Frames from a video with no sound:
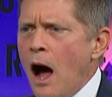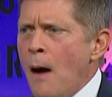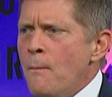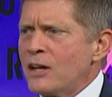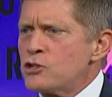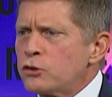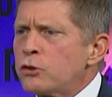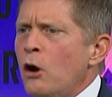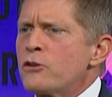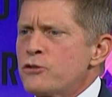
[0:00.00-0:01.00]
a much
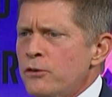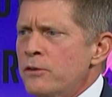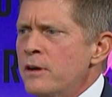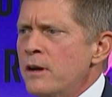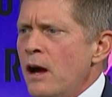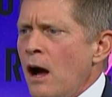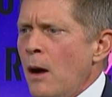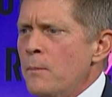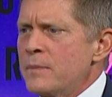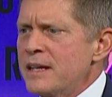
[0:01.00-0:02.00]
larger
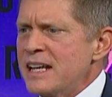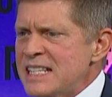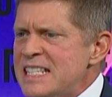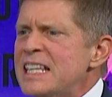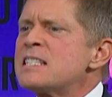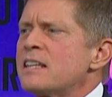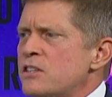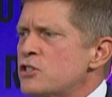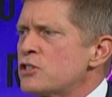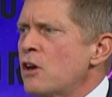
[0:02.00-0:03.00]
um,
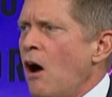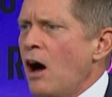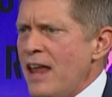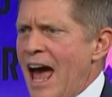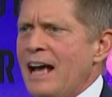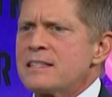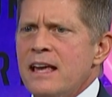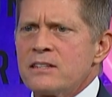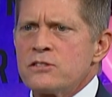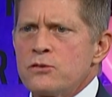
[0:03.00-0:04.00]
insistence on
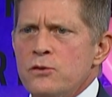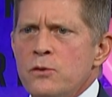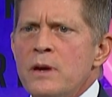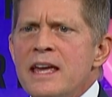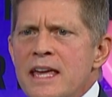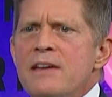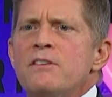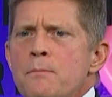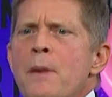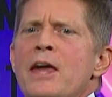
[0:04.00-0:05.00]
access to
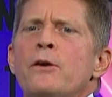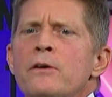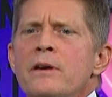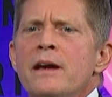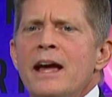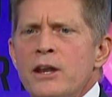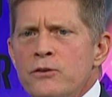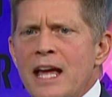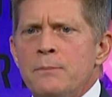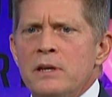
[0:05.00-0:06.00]
even better
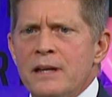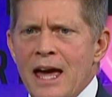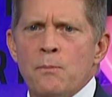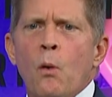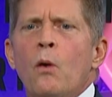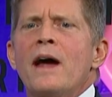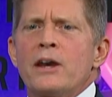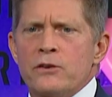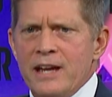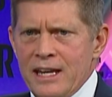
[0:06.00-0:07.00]
entertainment and more
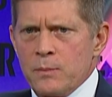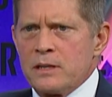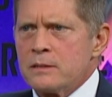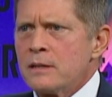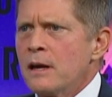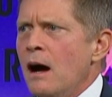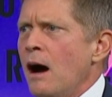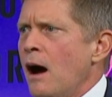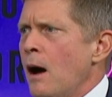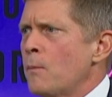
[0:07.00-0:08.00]
entertainment
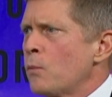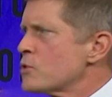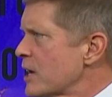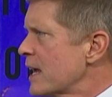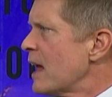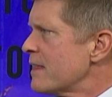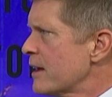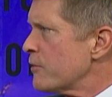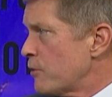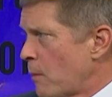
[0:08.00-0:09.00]
um, which again I
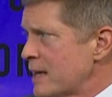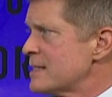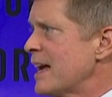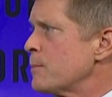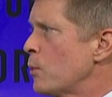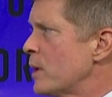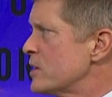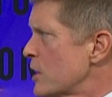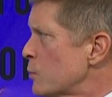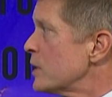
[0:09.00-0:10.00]
think from my
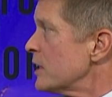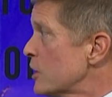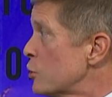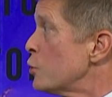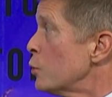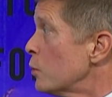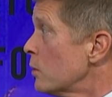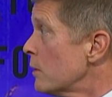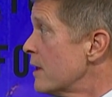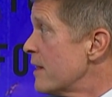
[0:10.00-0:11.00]
standpoint is a really
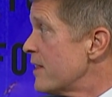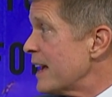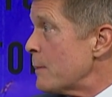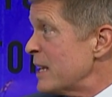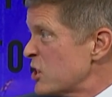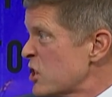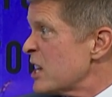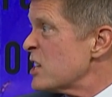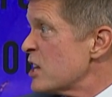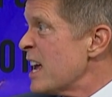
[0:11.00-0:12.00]
cool thing. I mean, it's
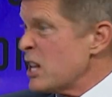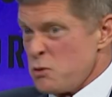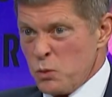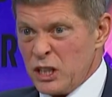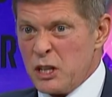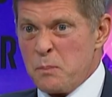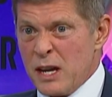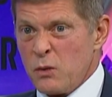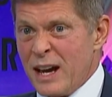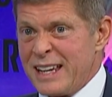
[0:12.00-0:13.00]
just it's it's really
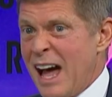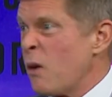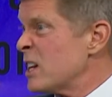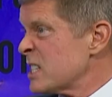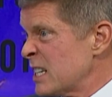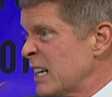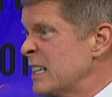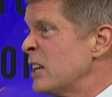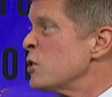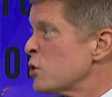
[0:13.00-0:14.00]
big right now, and it's going to
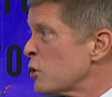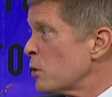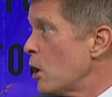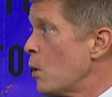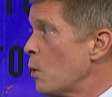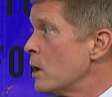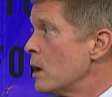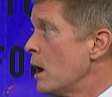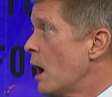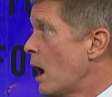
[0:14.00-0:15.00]
continue to grow.
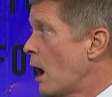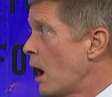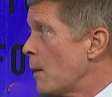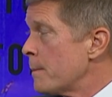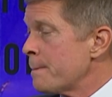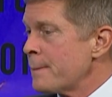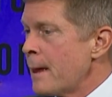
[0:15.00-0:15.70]
Um,